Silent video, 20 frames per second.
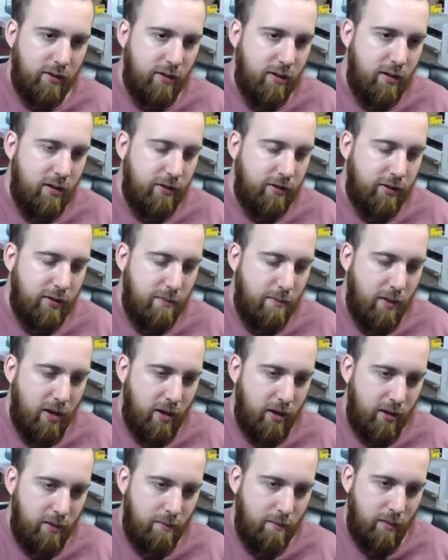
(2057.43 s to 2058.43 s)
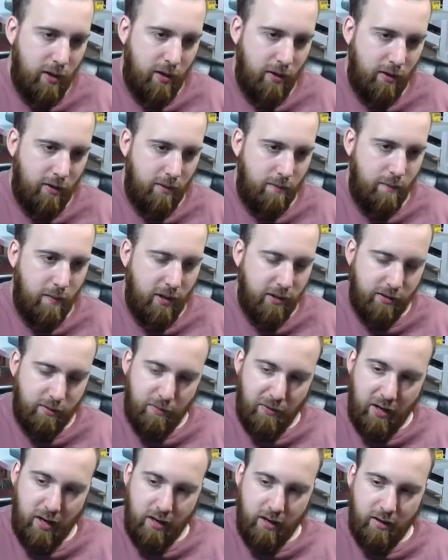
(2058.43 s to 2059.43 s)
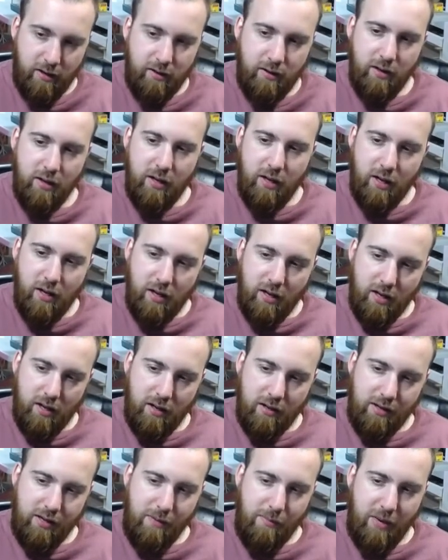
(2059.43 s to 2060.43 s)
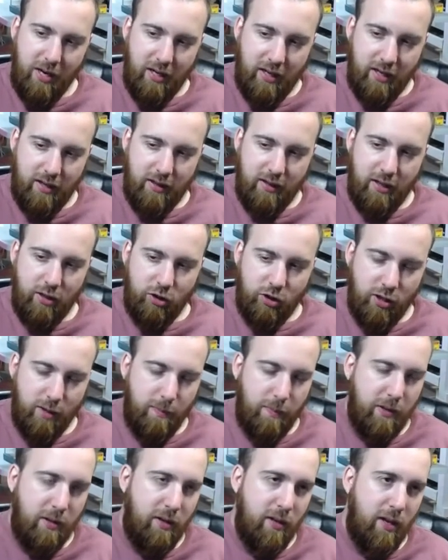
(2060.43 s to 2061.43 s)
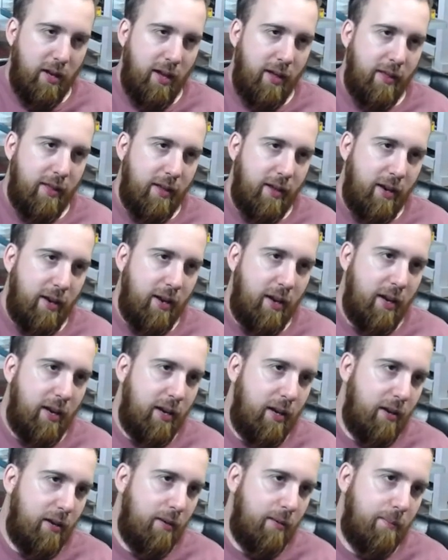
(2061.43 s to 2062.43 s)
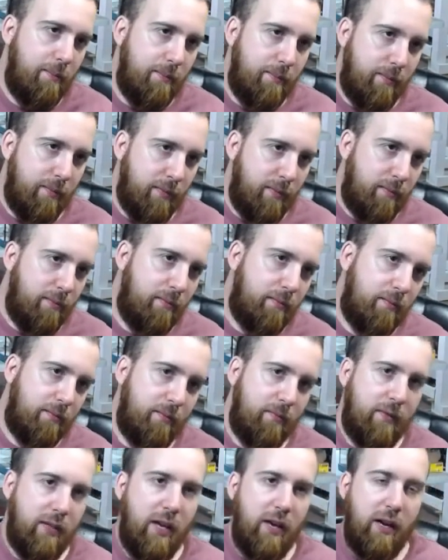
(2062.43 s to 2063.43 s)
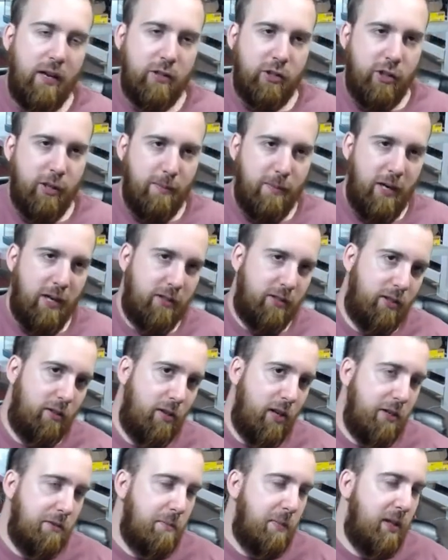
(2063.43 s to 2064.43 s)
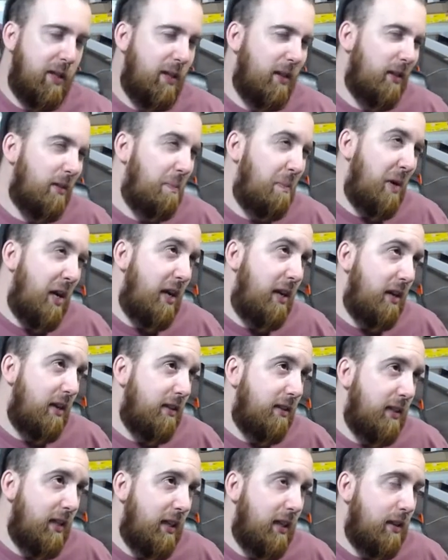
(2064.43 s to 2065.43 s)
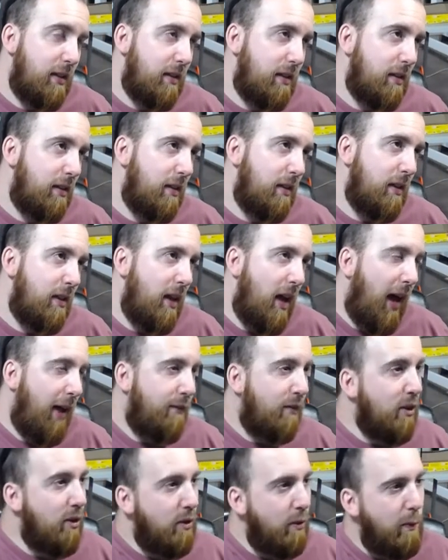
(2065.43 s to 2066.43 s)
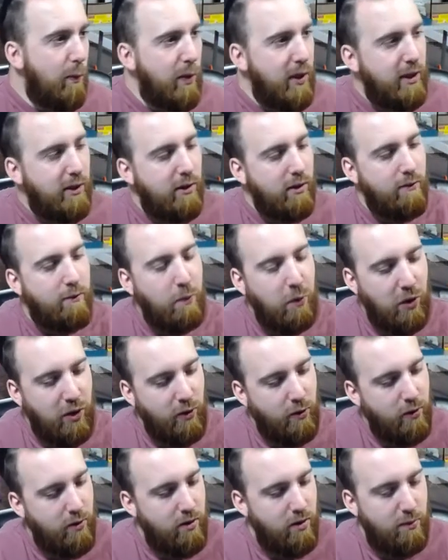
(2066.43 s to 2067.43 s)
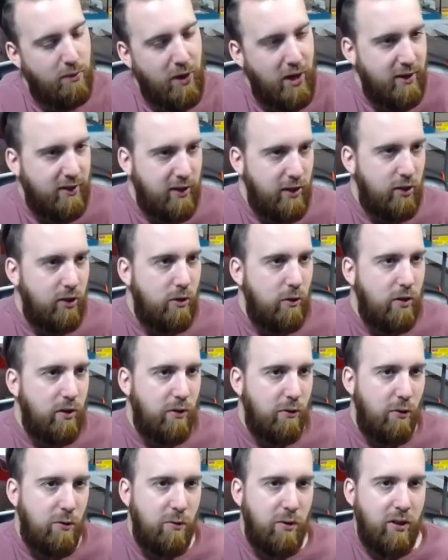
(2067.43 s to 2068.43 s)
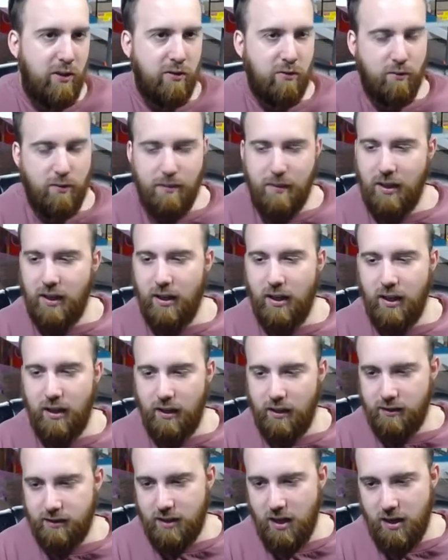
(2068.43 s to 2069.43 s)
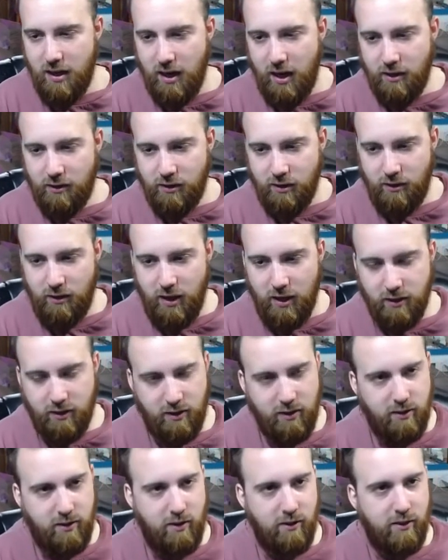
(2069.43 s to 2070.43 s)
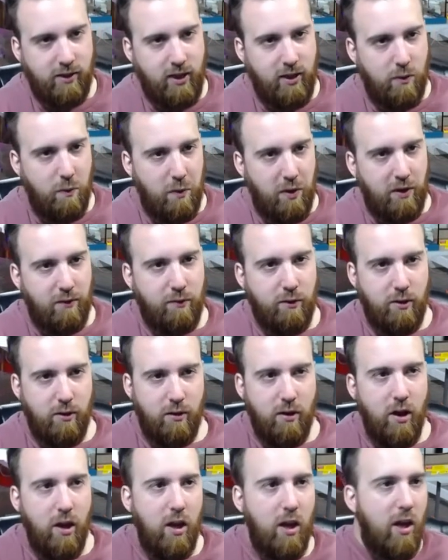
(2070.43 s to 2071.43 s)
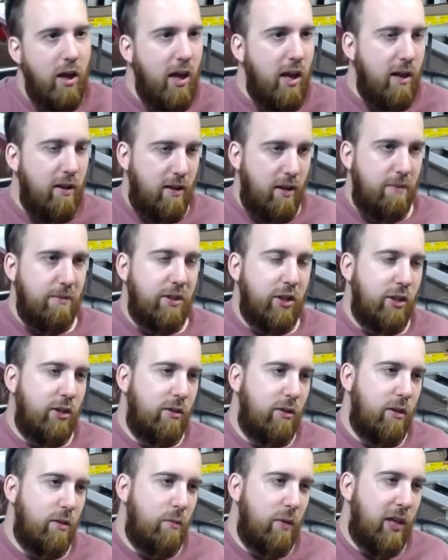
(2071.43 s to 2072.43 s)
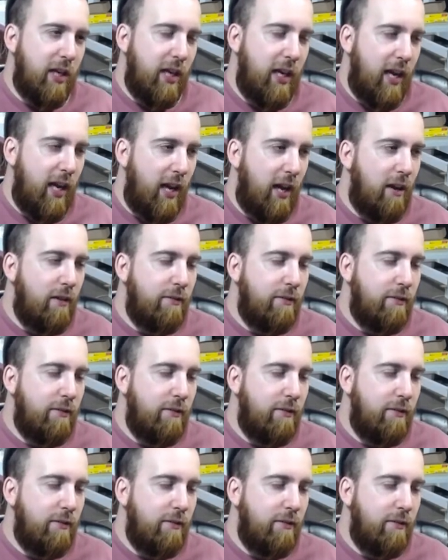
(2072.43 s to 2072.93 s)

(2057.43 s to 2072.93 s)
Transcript: to my my my supplier. They make it, they ship it, and then I um then I ship it out to you guys. But that's probably gonna take after the week of pre-order. It'll probably take two or three weeks for me to send it out to you guys because it'll take a week for them to do it, a week and a half